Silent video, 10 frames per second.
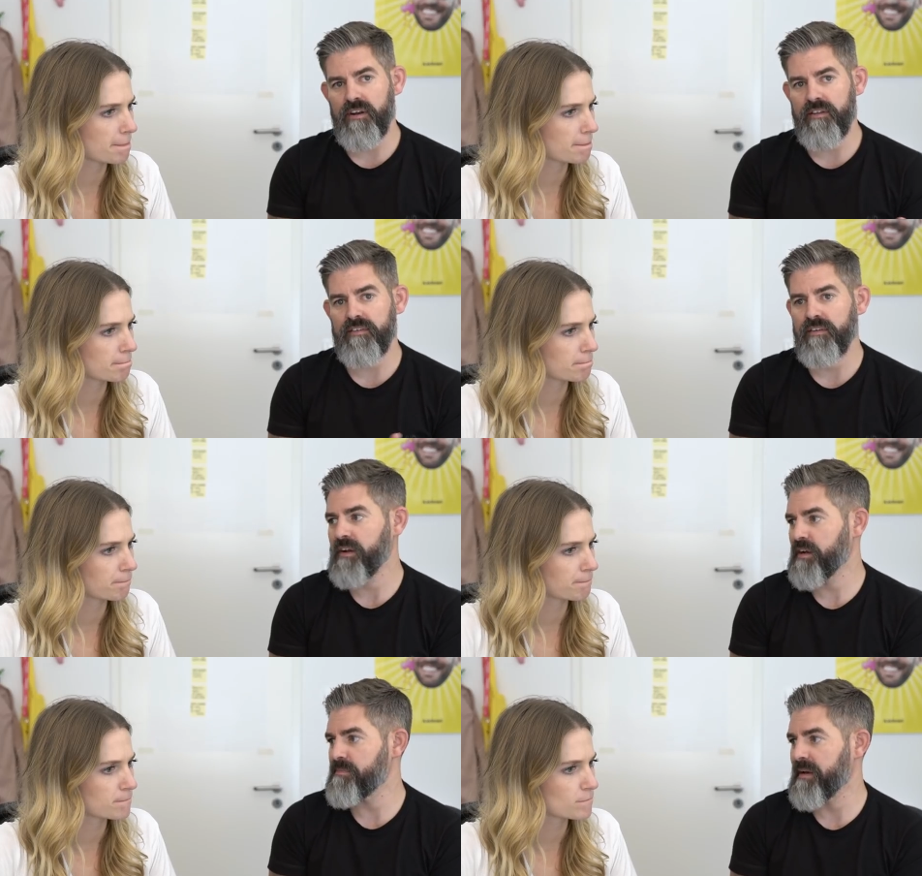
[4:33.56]
Speaker 1: kind of
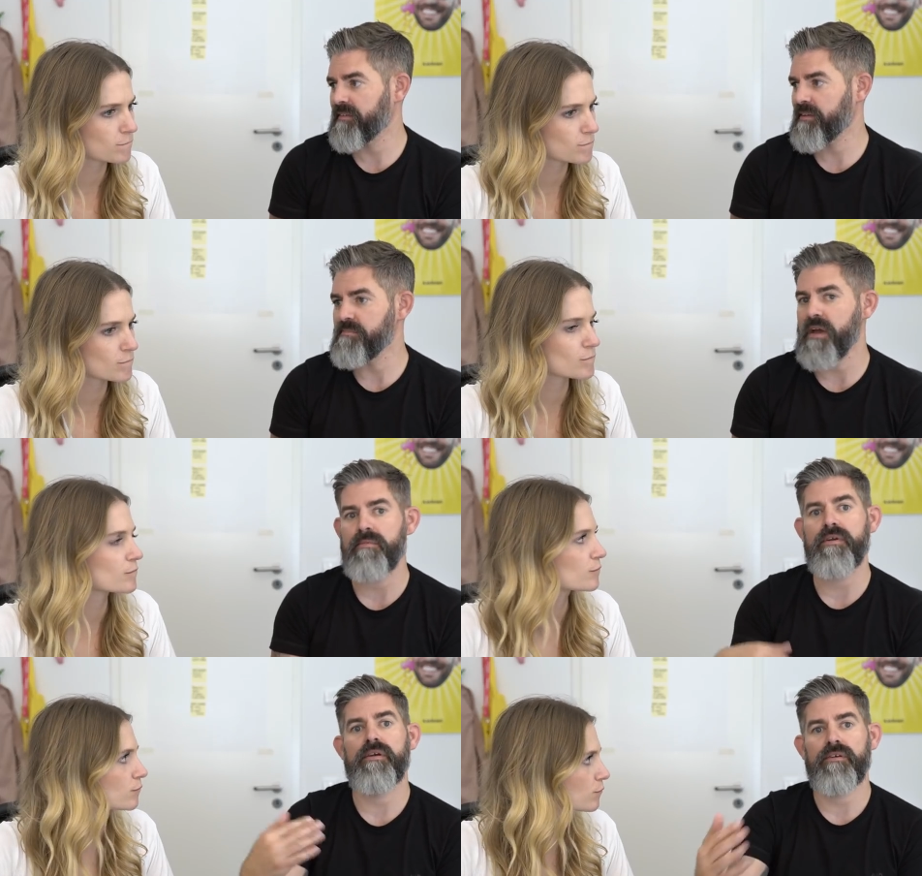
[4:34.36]
design capacity,
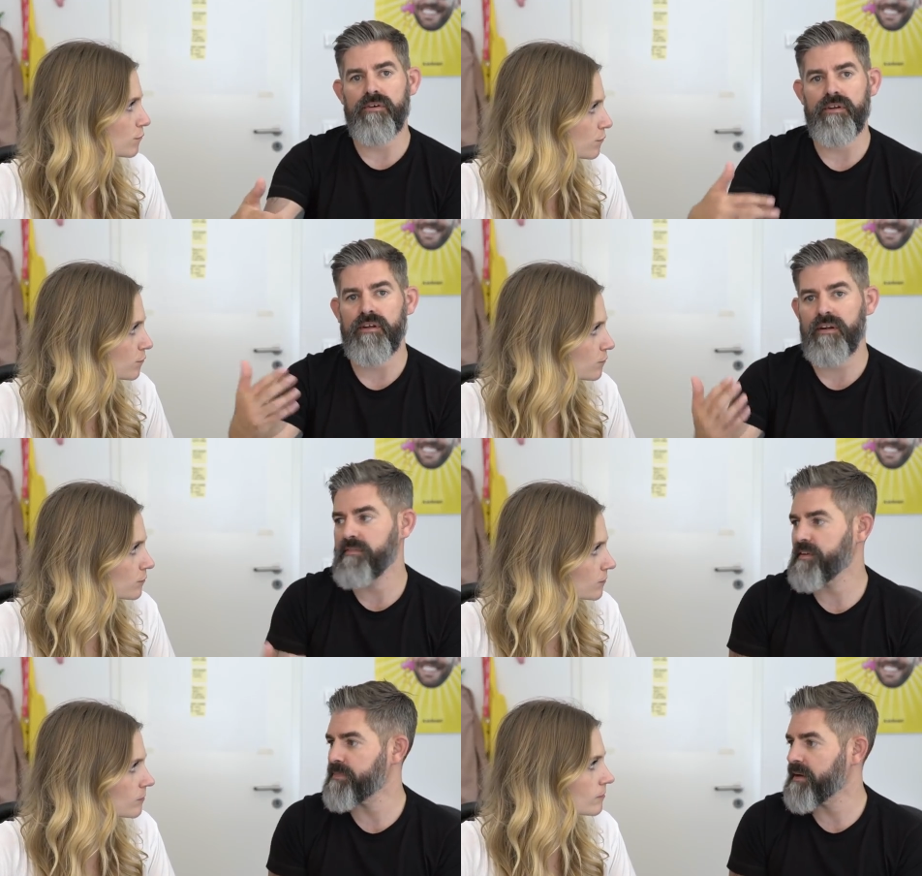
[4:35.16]
maybe you can kind of
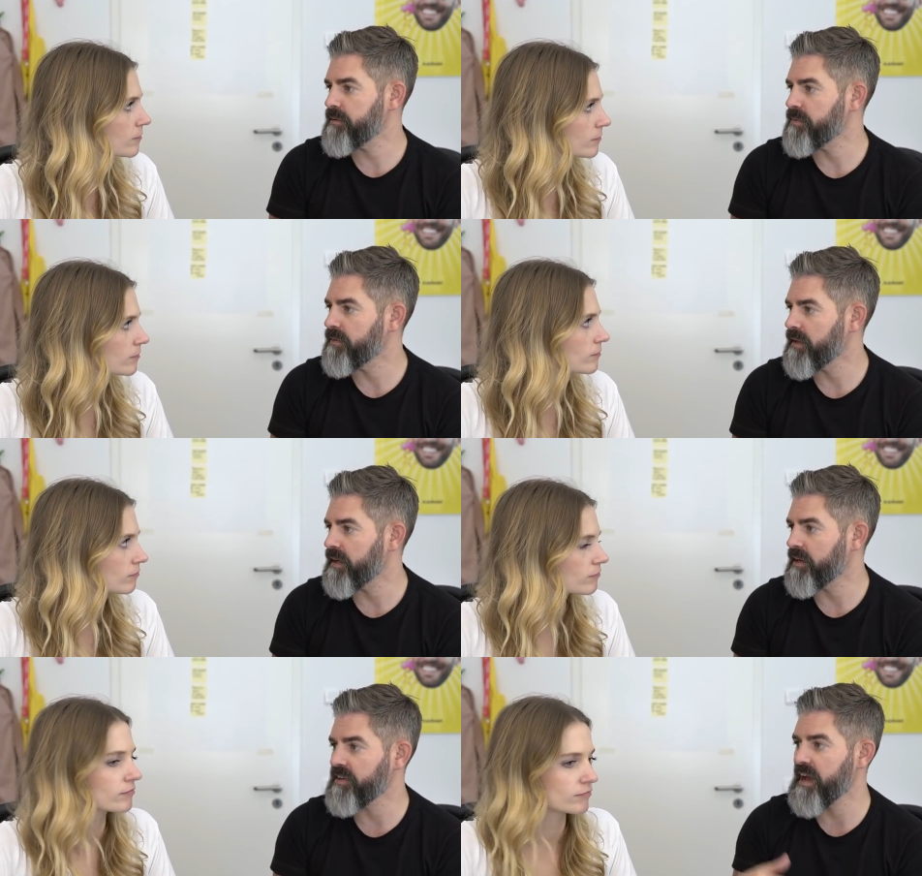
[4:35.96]
expand upon that and
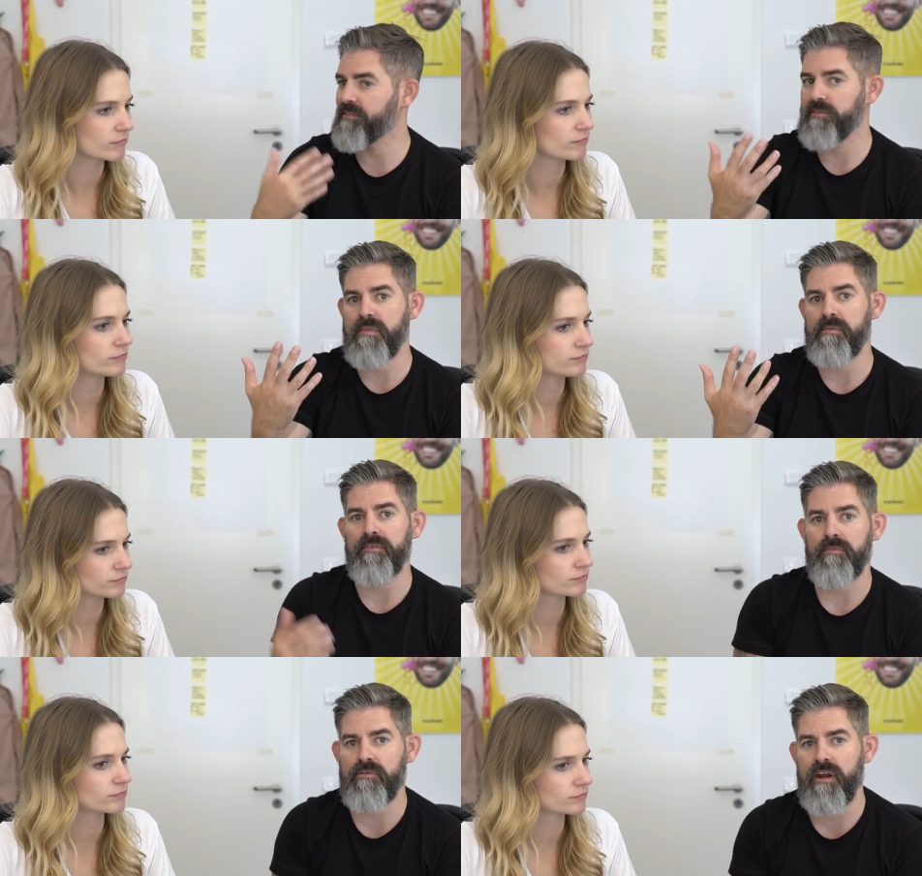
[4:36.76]
actually have some maybe
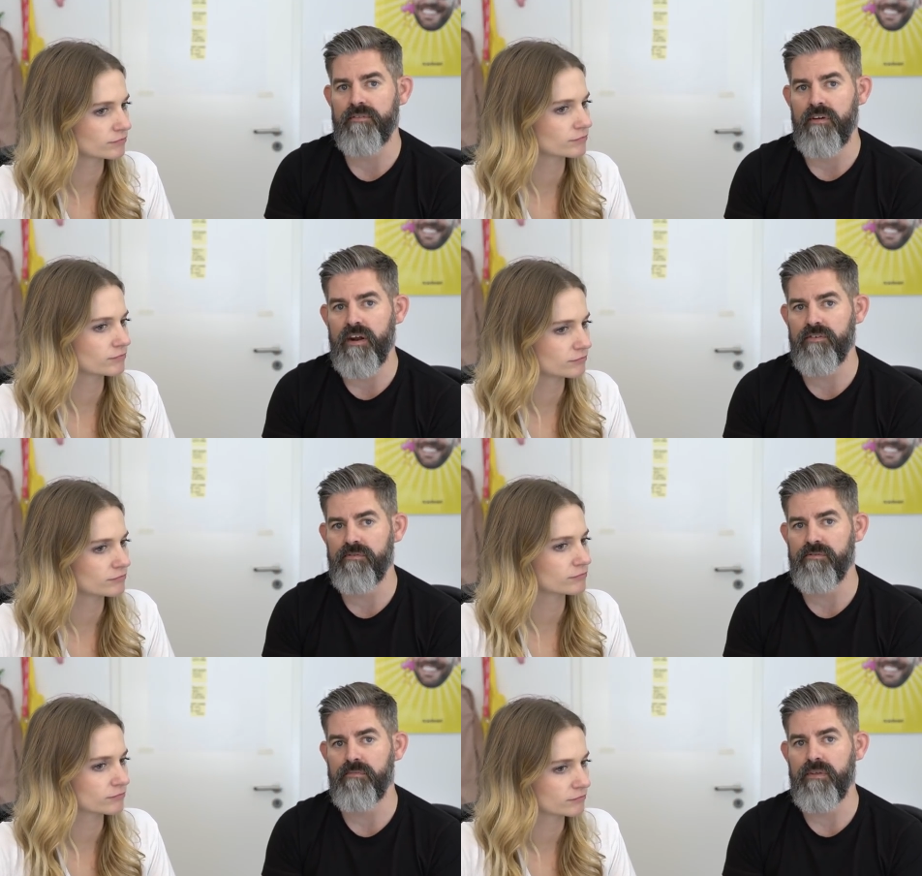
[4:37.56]
some creative direction
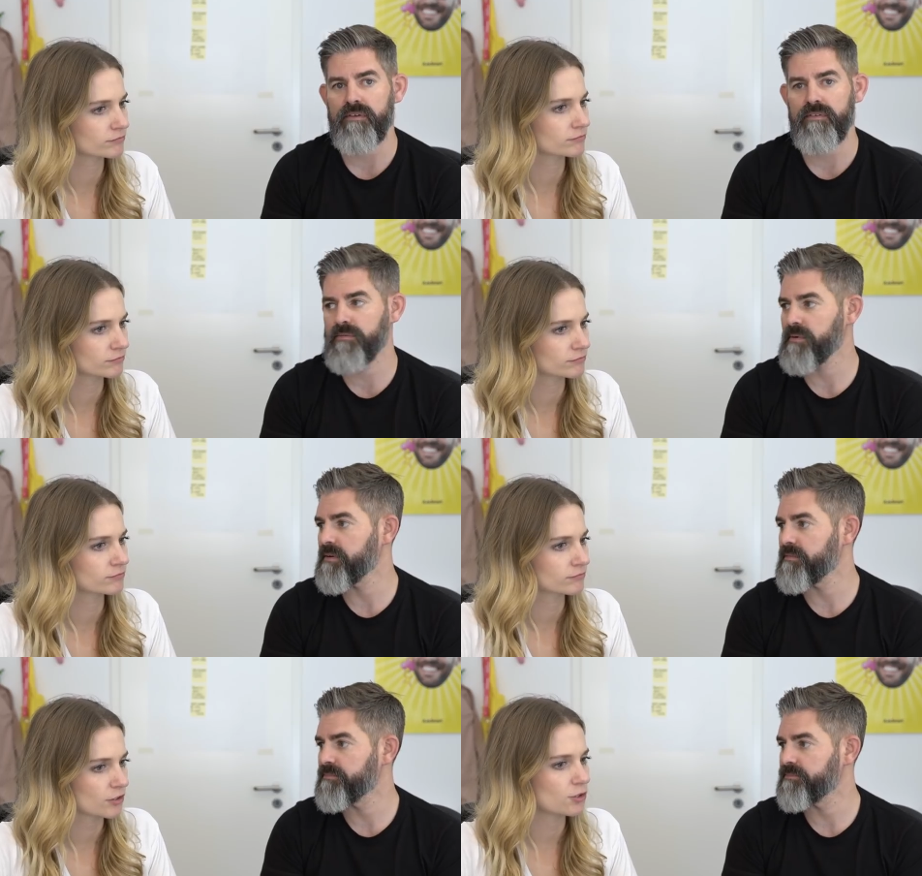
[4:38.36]
from those as well.
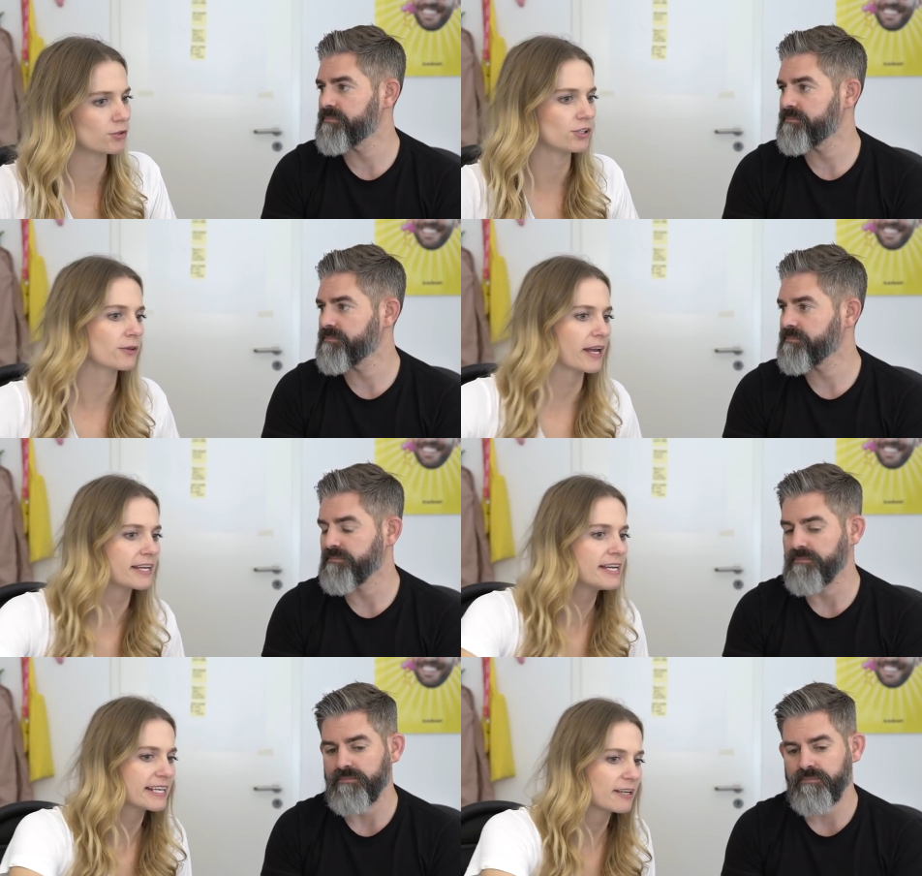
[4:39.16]
Speaker 2: Cool.
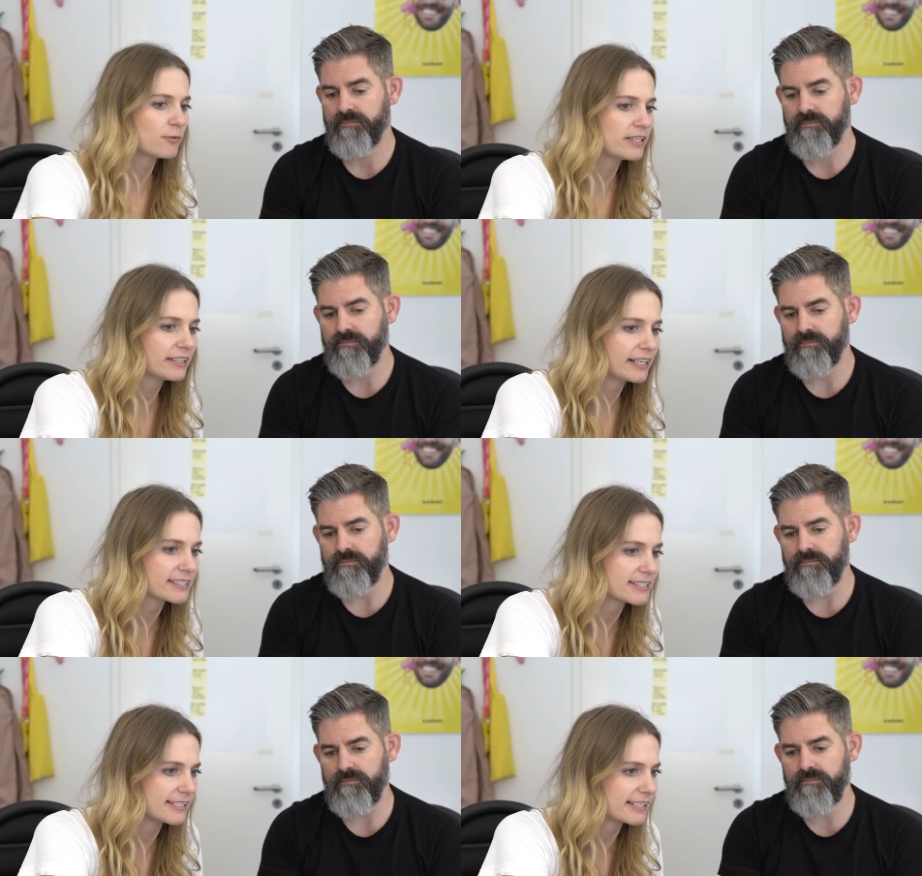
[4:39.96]
Okay. Can we like
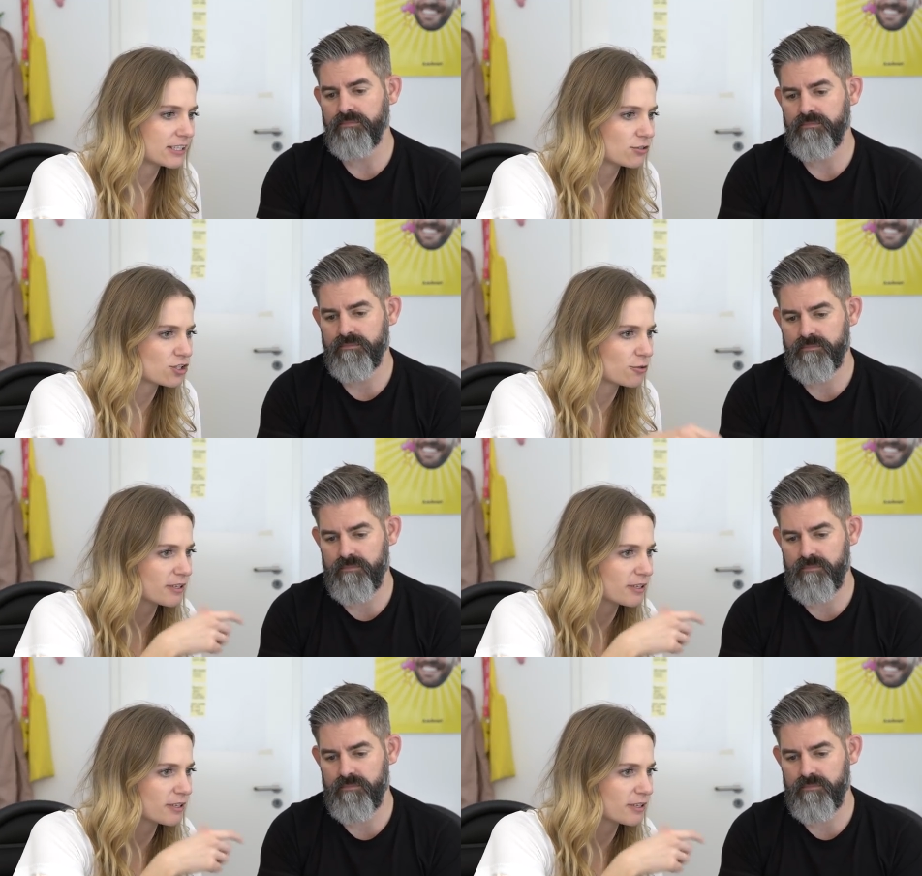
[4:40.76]
see? Can you show